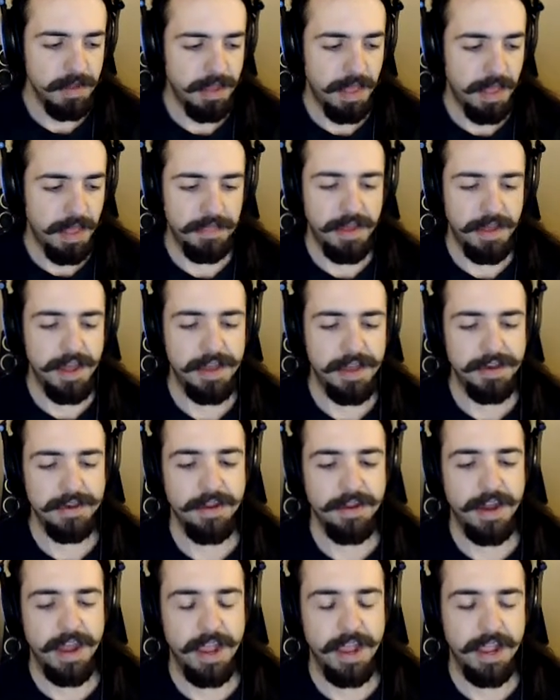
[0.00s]
And
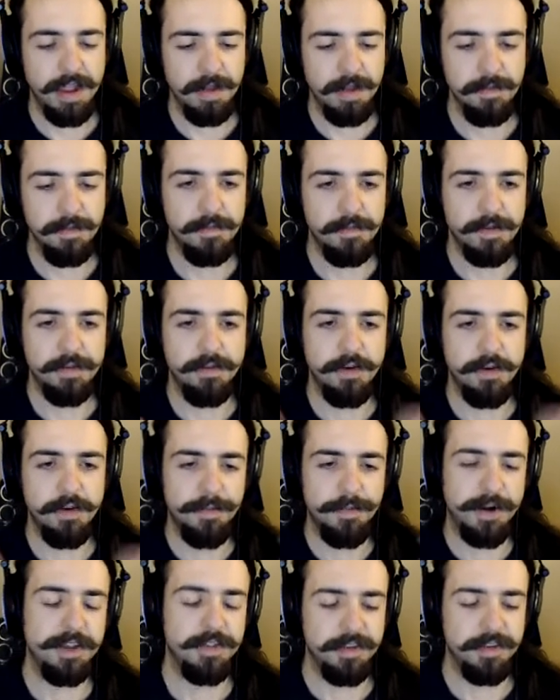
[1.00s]
then I do a
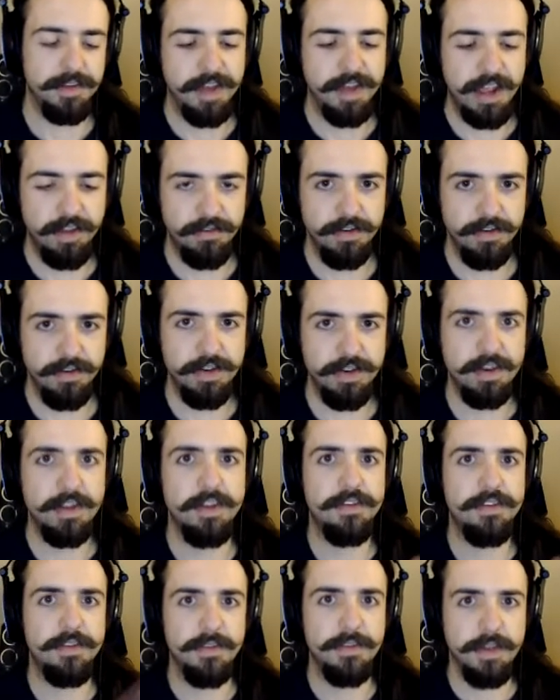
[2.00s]
presentation
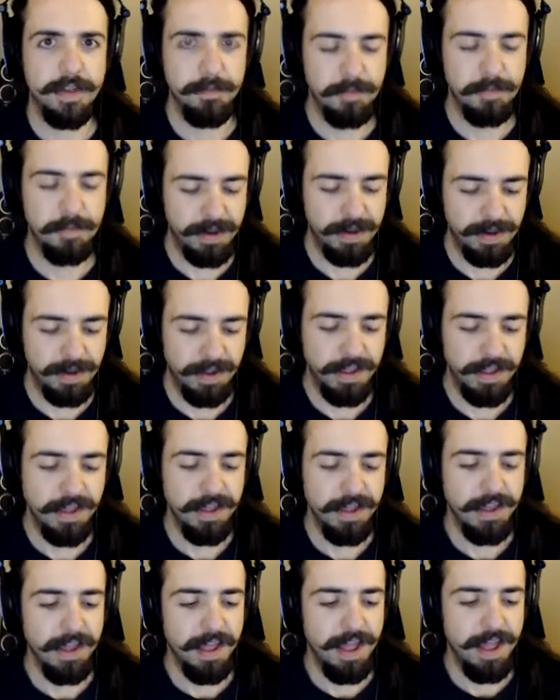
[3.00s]
to a committee,
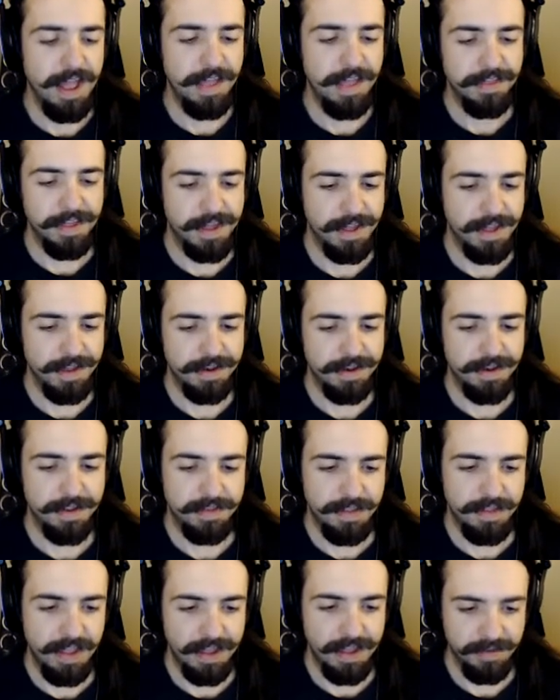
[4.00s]
and then
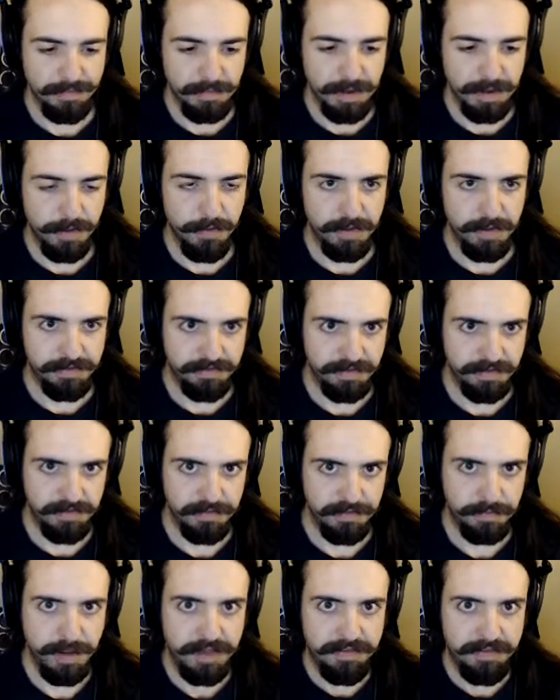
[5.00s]
they ask me
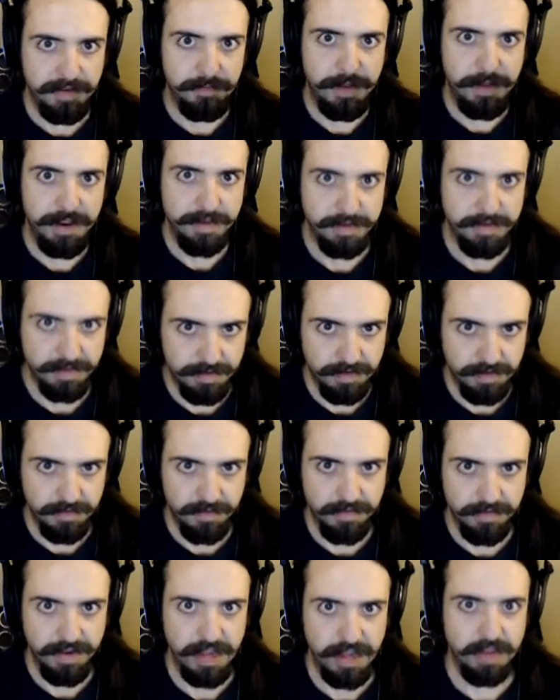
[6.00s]
questions based on my
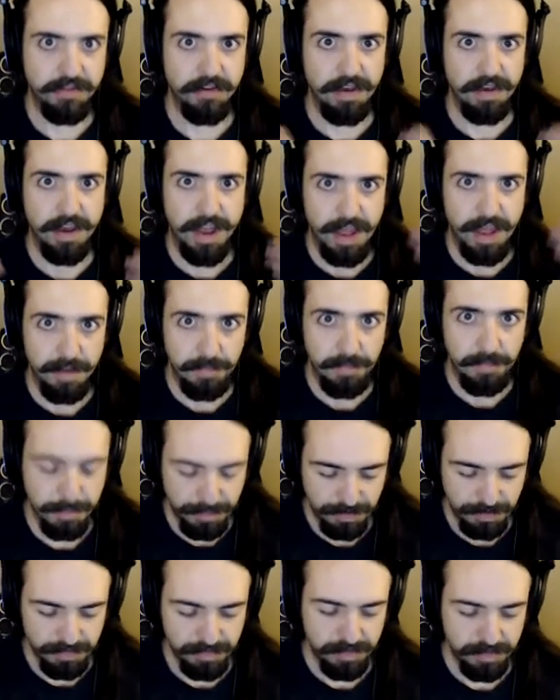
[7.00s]
dissertation and my
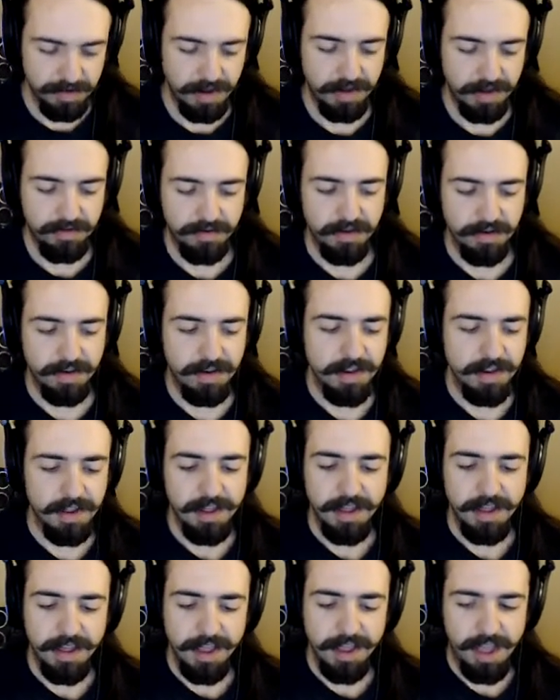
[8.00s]
presentation.
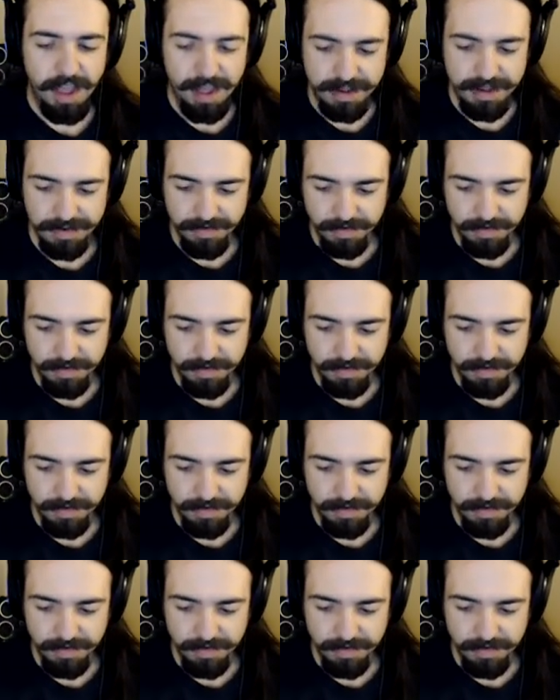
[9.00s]
And